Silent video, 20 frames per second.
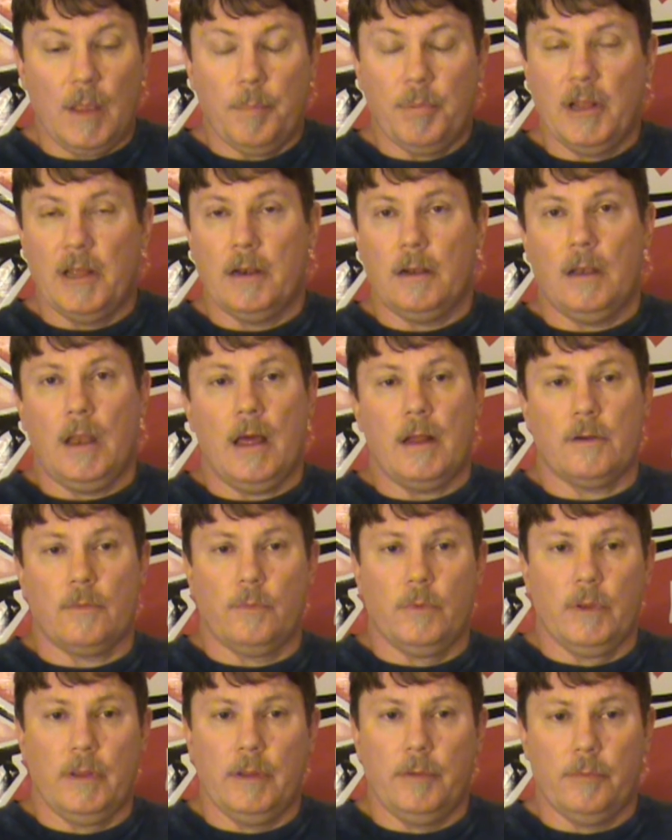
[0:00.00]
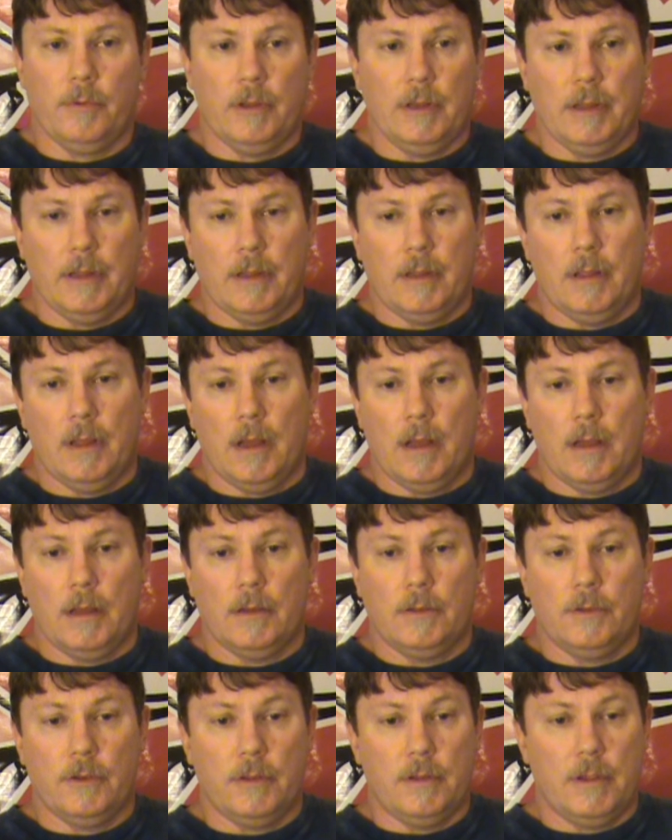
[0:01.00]
Played a lot of really
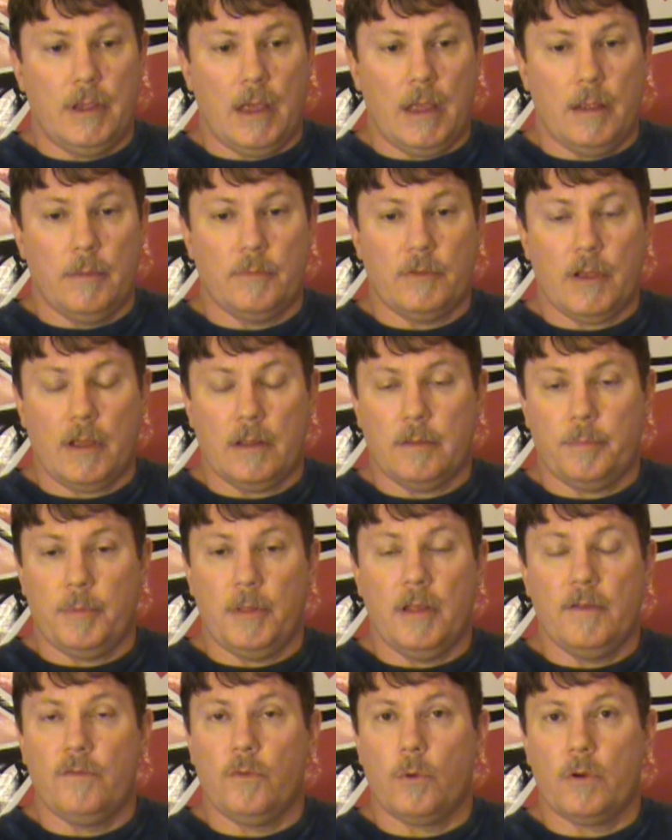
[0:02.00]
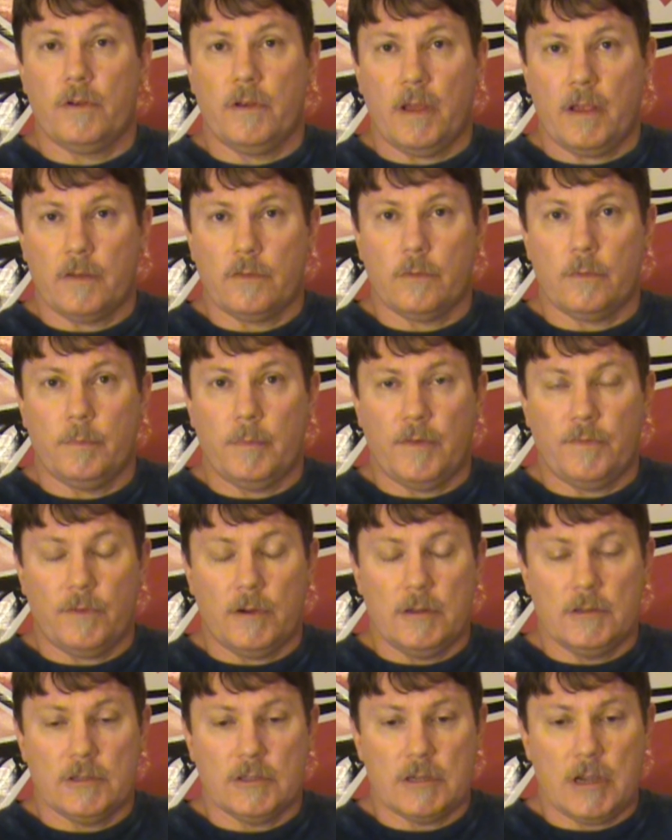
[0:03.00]
good games. Got to play Vortex with my
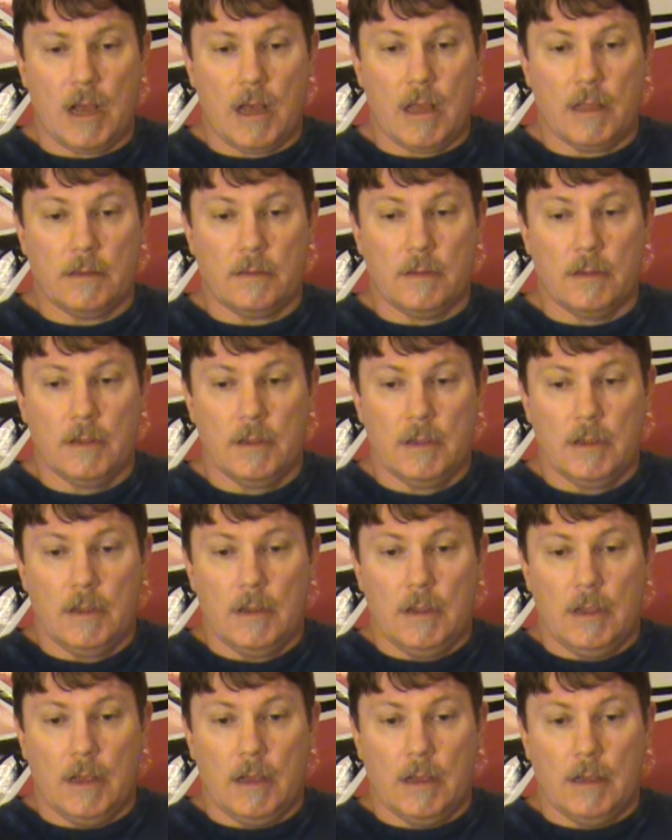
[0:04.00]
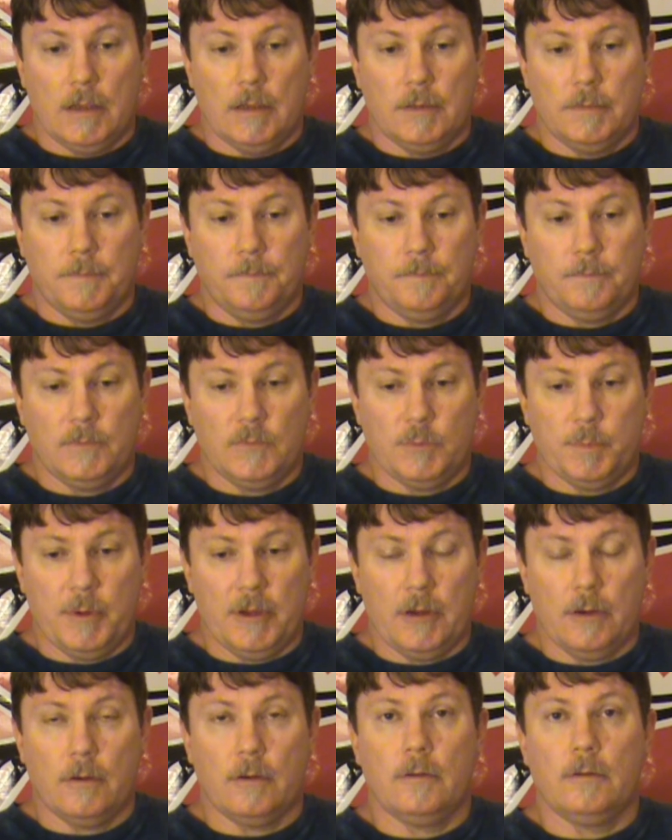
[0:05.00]
friend Scott
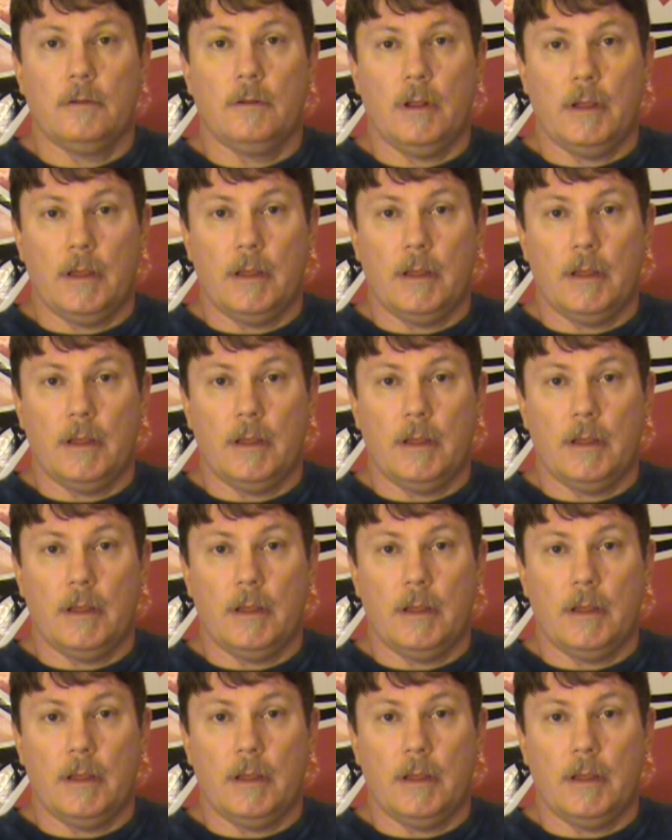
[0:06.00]
Spear.